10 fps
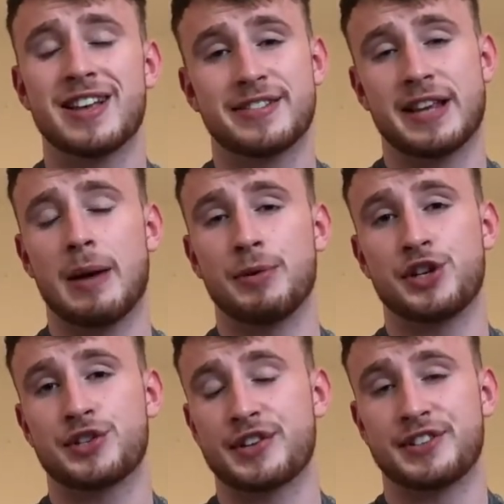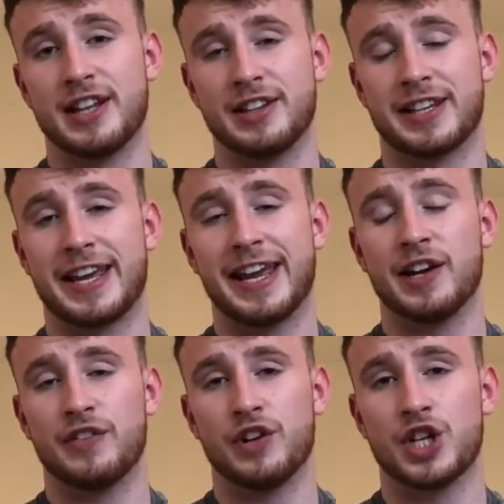sandwiches are still the
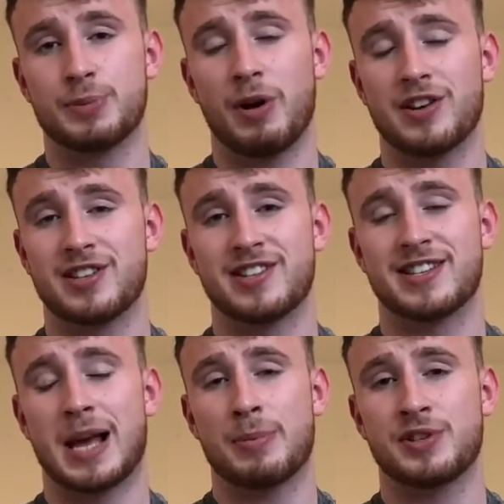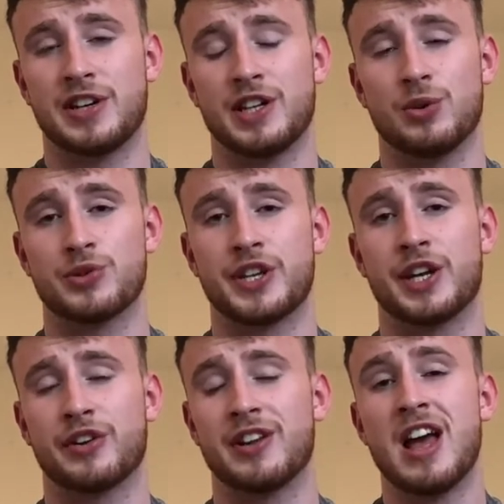king of lunch boxes. It's absolutely no
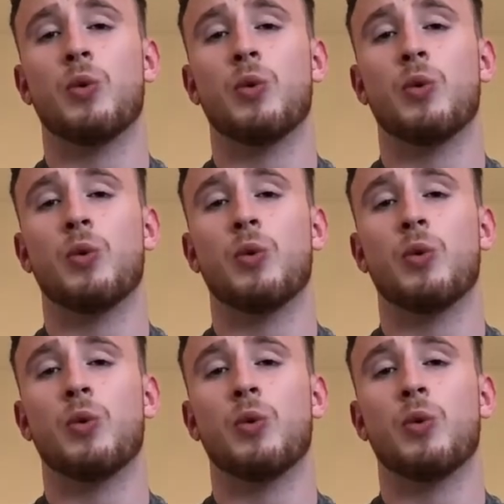secret.